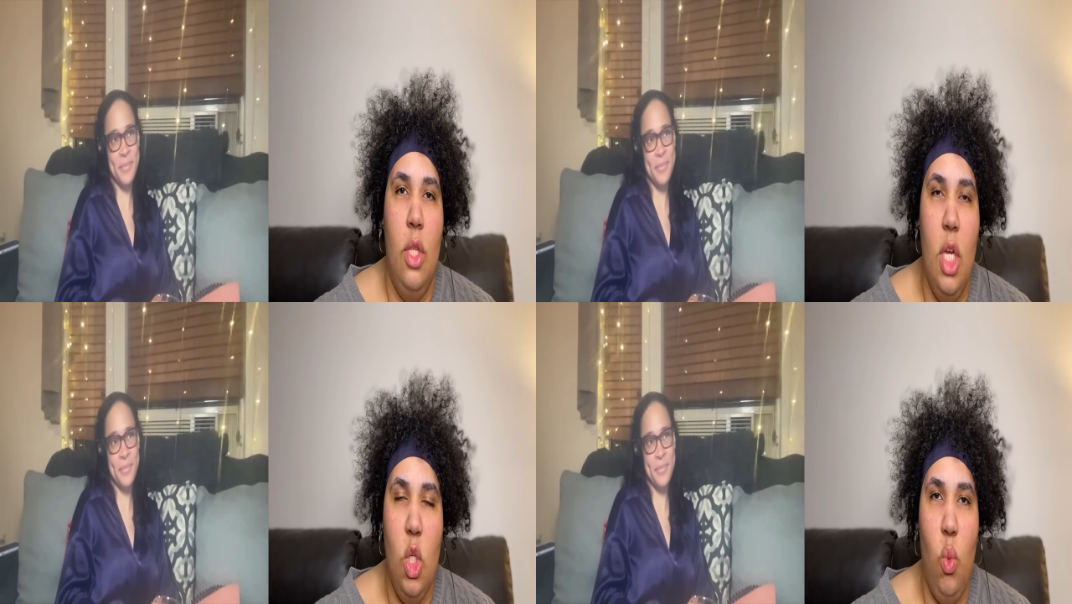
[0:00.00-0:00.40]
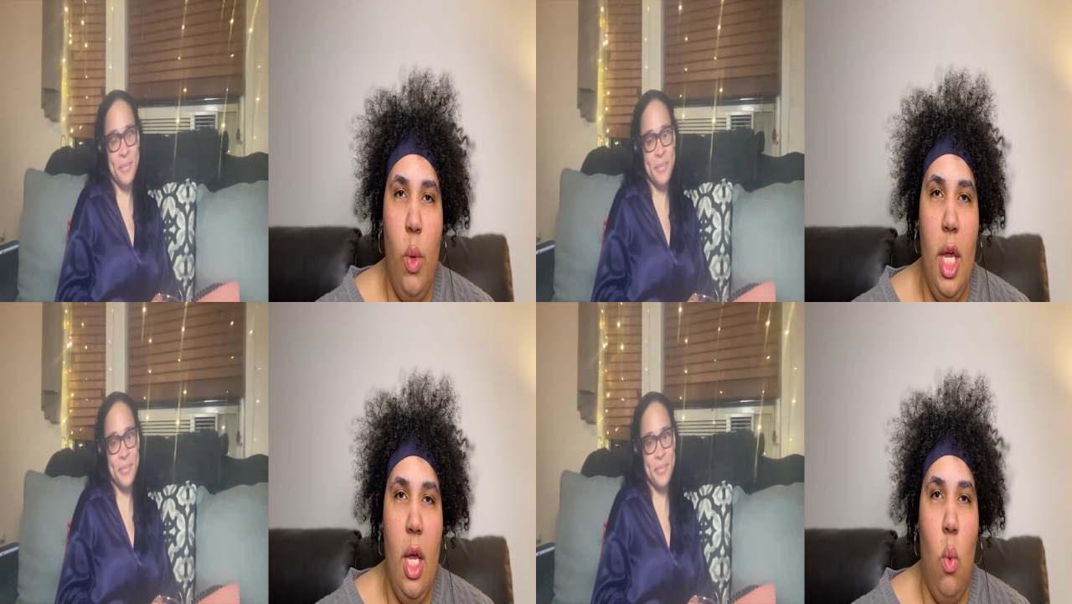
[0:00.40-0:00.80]
Speaker 1: This
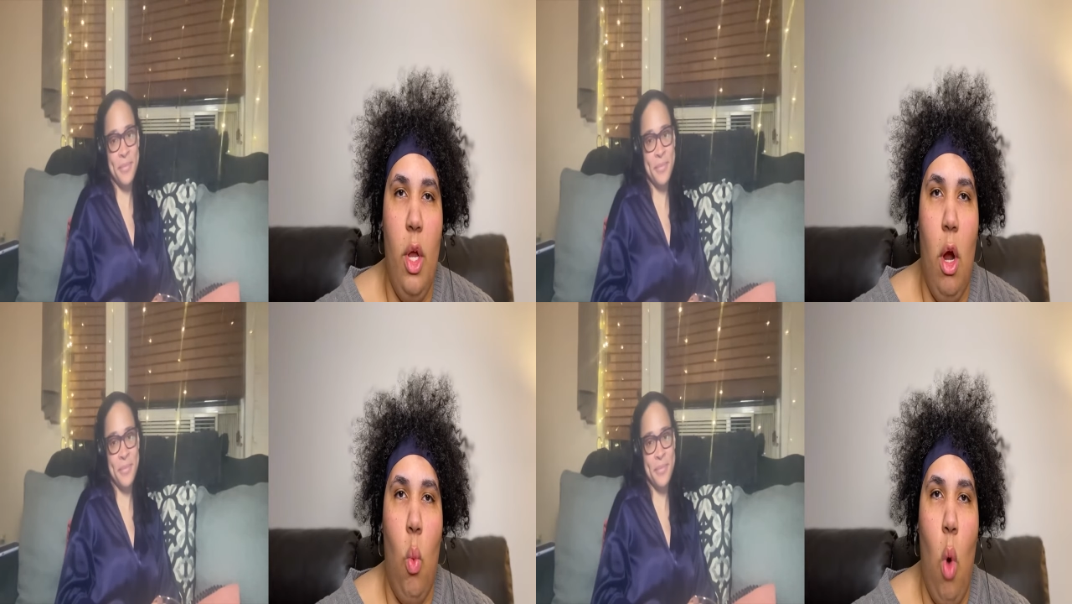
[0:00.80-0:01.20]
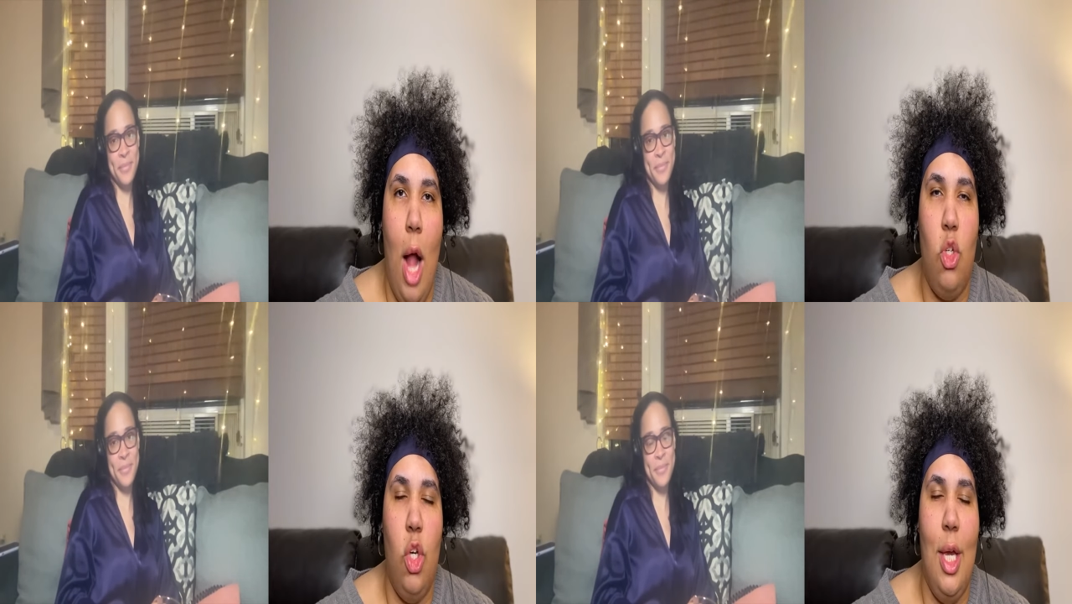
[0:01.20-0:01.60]
week, we are
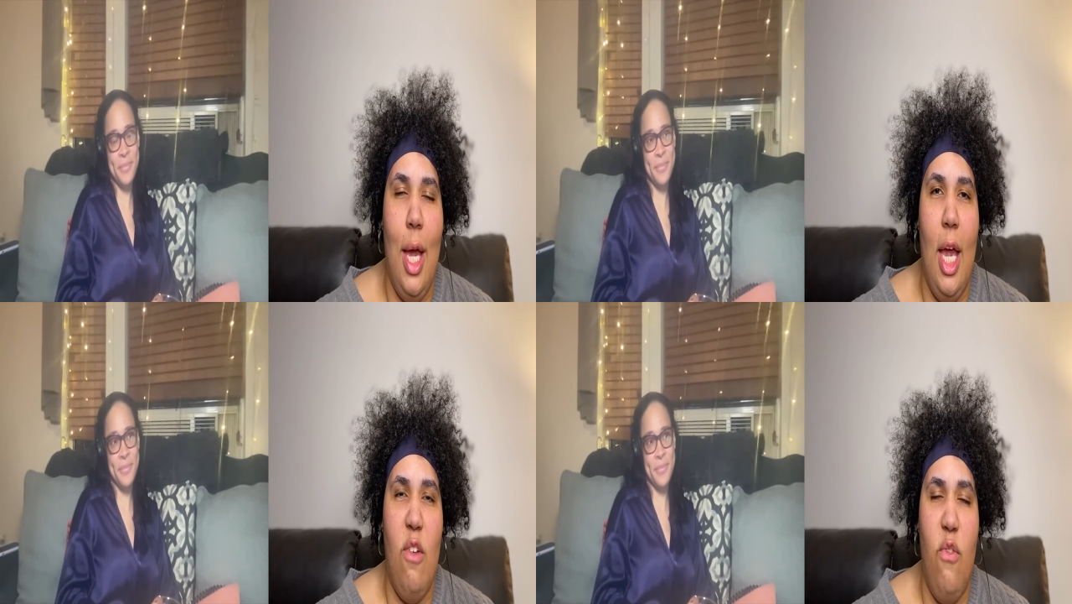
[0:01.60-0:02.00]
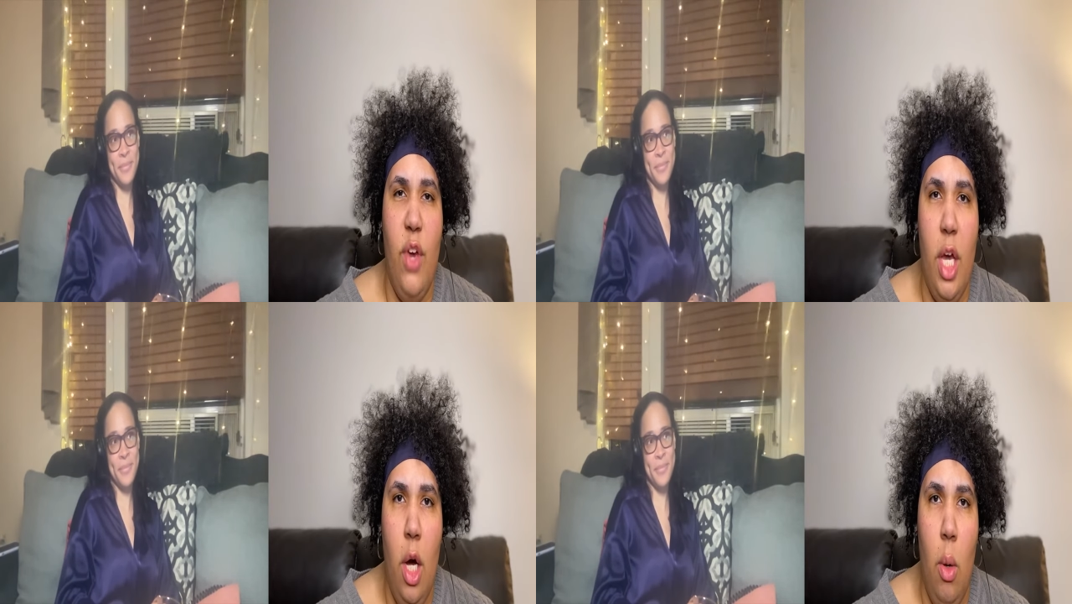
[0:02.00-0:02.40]
watching a
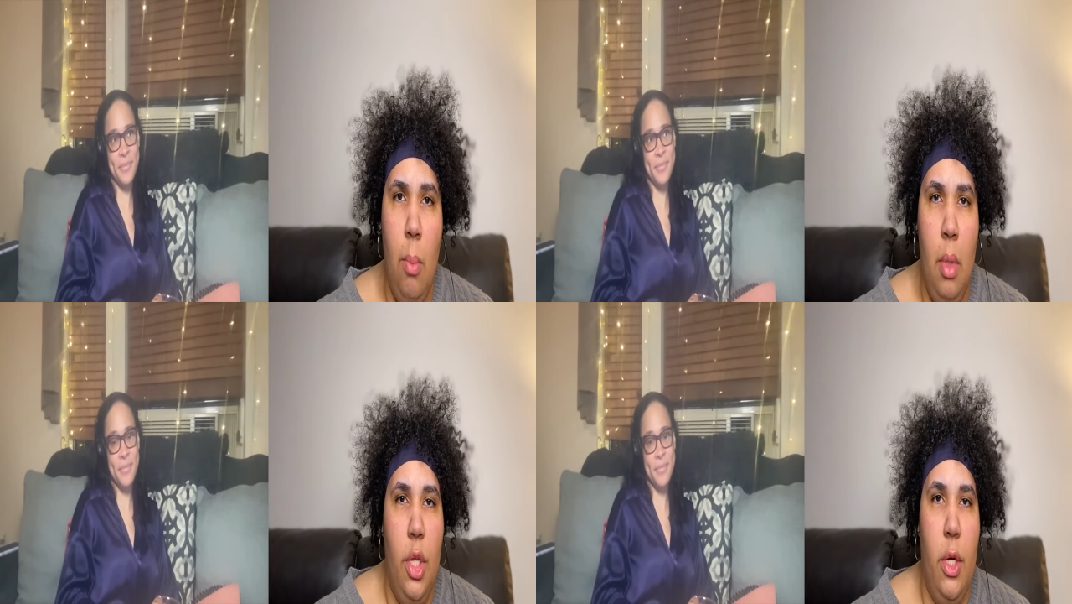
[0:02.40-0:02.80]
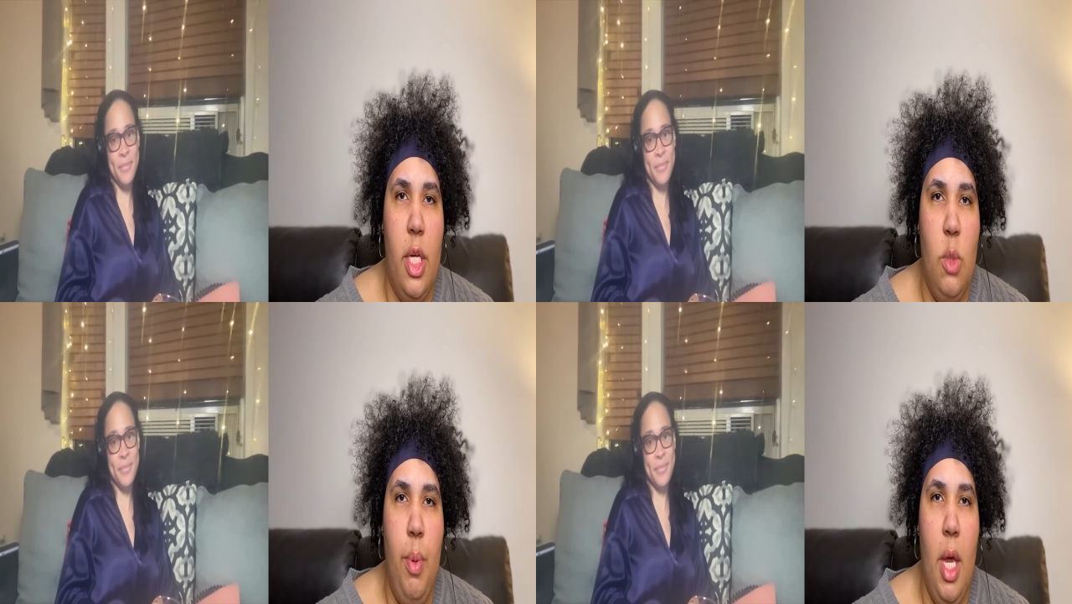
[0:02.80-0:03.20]
film. There
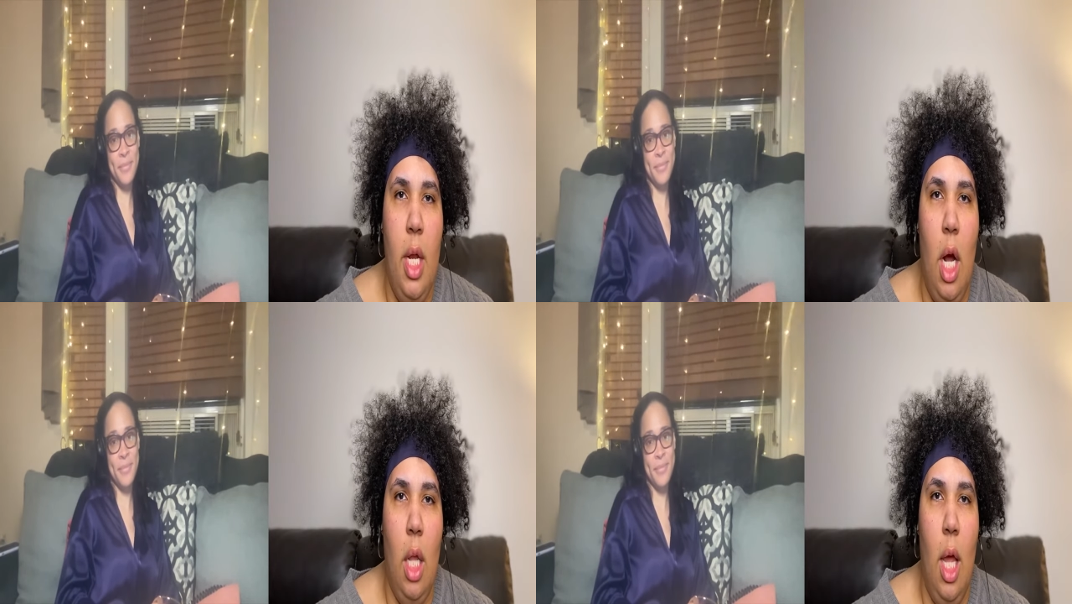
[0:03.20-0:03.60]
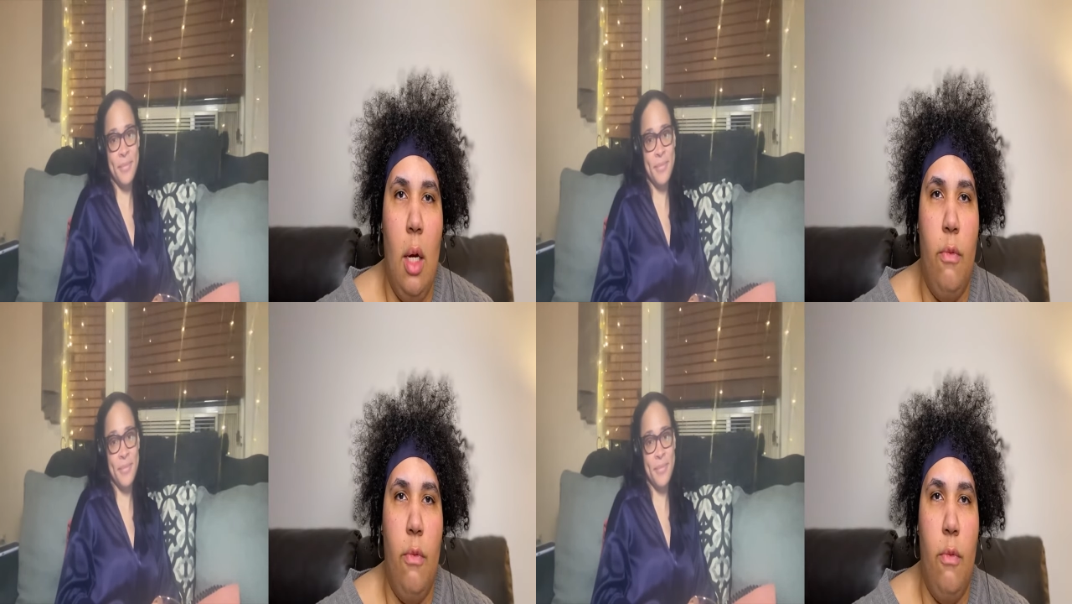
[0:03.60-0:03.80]
has been a lot